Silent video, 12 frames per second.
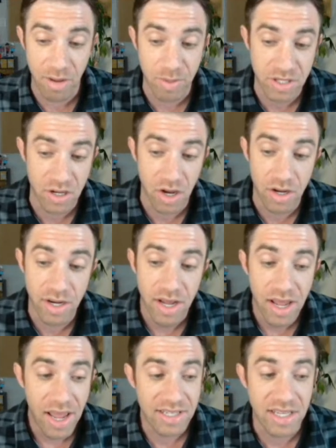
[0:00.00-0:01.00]
up a ton
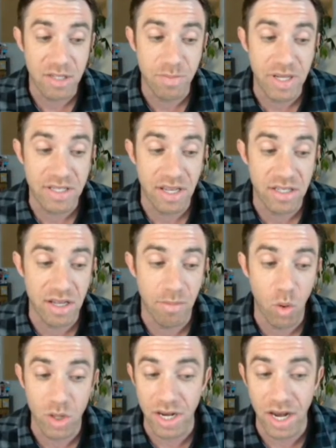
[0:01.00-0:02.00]
as he speeds things up
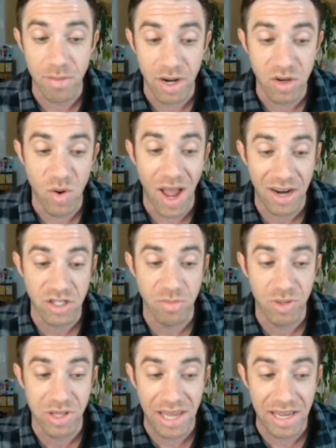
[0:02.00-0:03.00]
more than anybody who actually
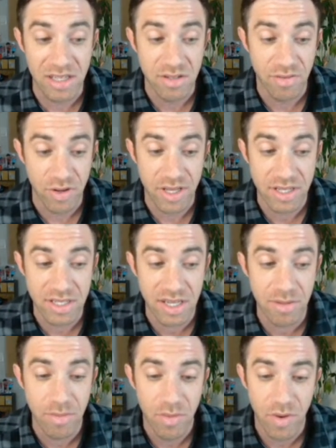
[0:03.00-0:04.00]
plays for this
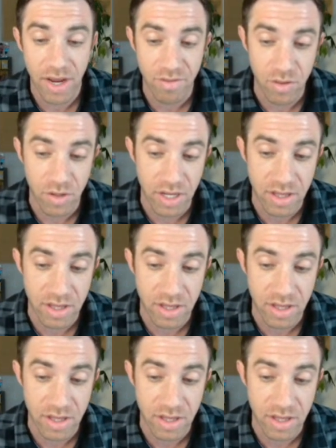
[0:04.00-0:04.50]
team, right? If you look at